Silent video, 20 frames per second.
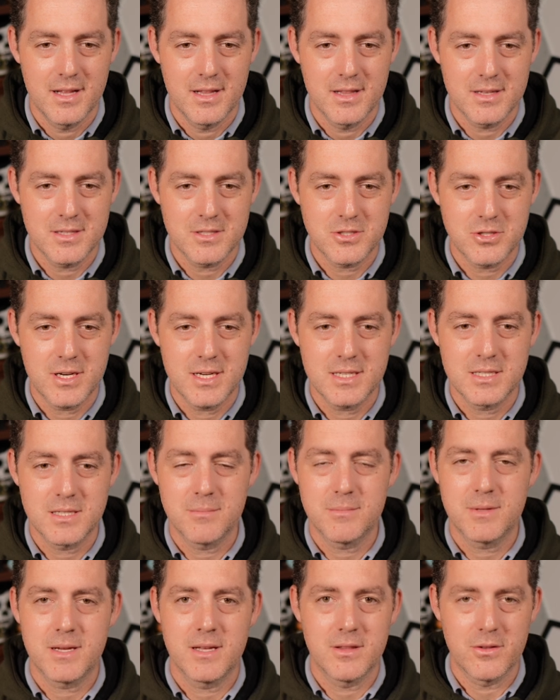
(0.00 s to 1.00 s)
Let's try
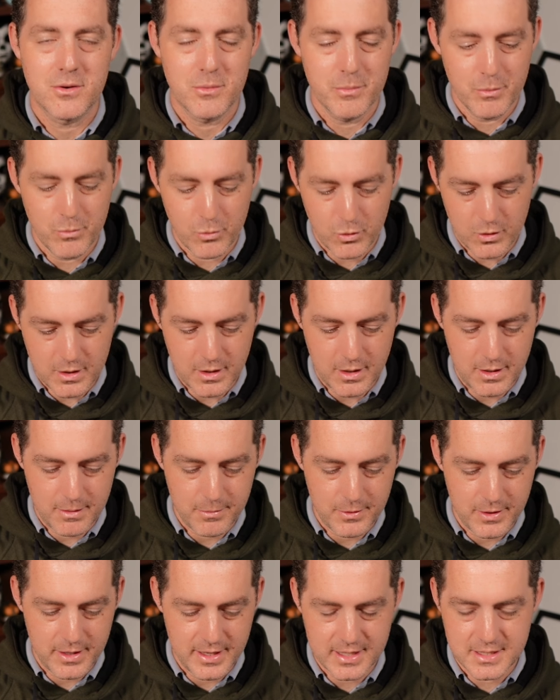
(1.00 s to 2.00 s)
something a little bit more
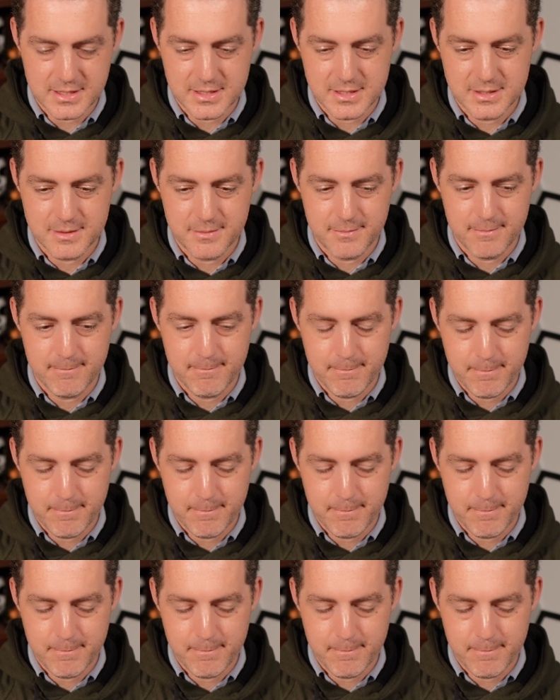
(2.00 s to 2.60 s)
complex.